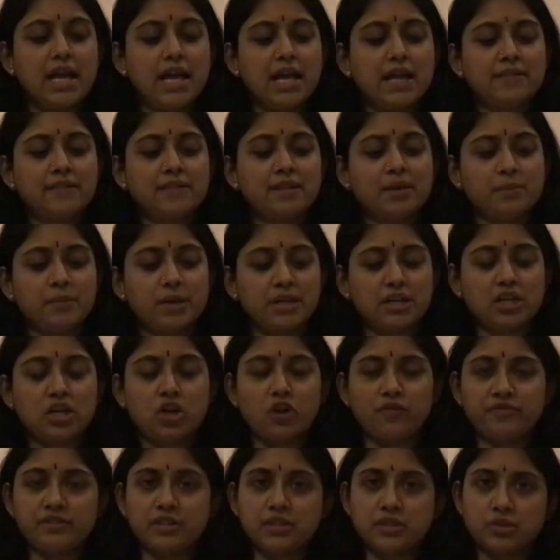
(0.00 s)
In the middle
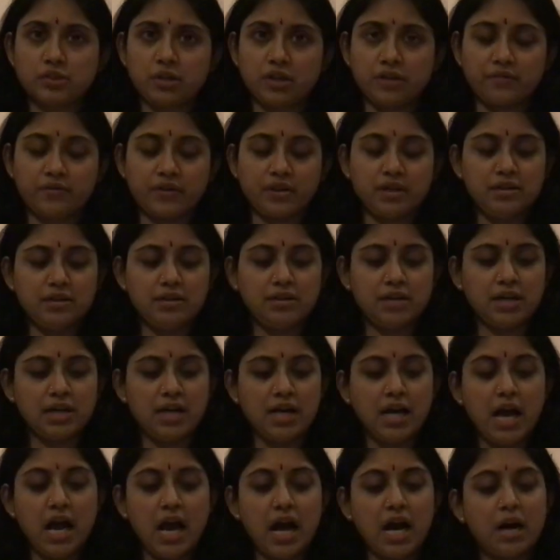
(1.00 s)
of this river,
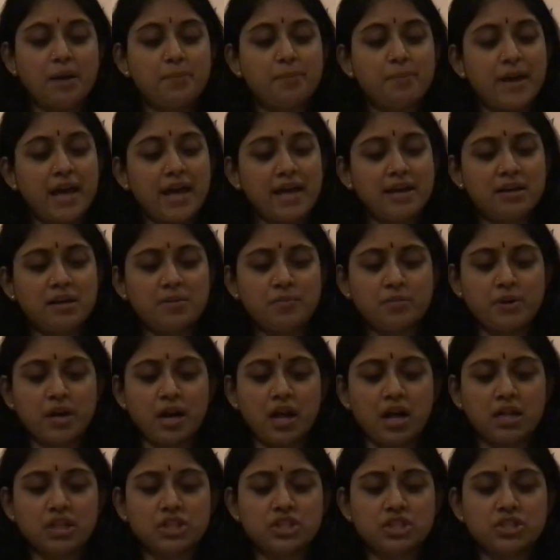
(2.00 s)
a barren
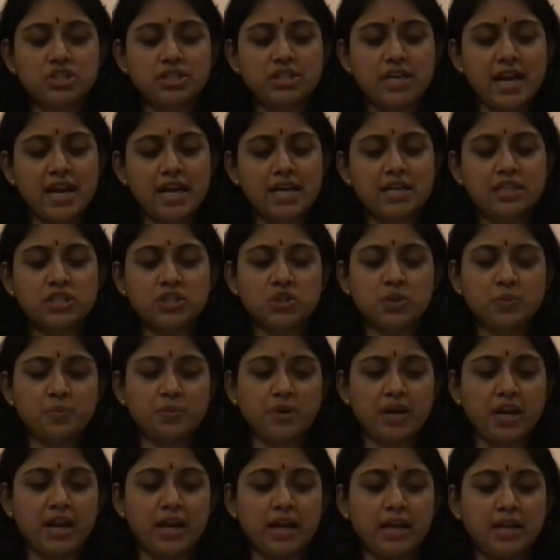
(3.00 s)
branch dares to
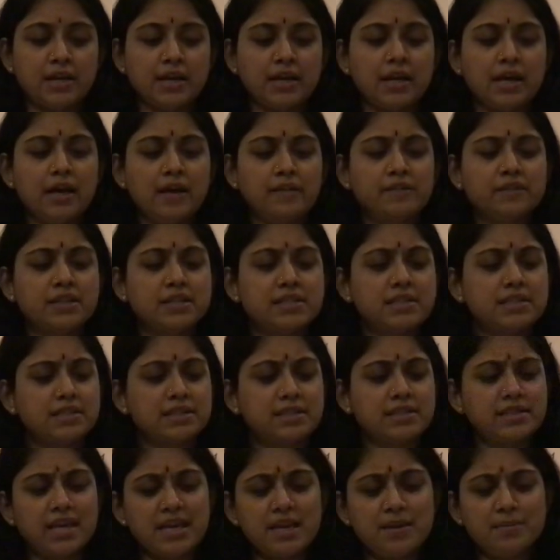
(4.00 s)
break the
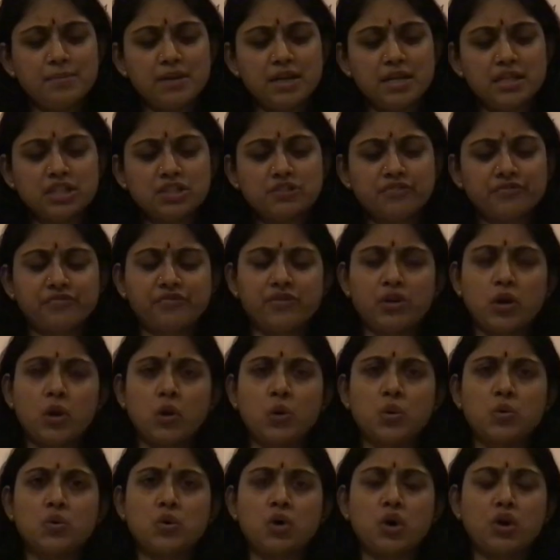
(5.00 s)
seamless
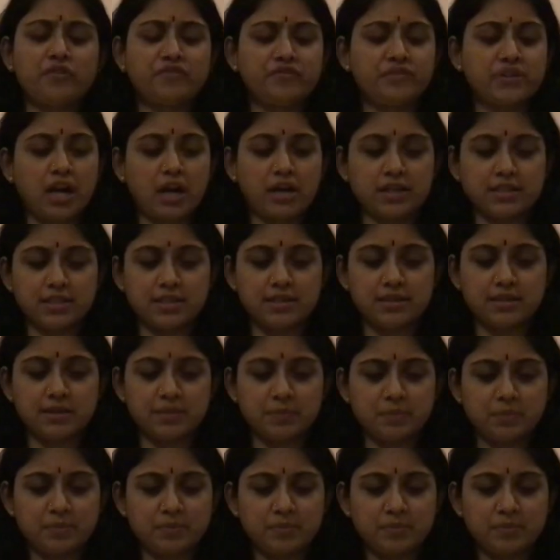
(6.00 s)
flow of narcissism.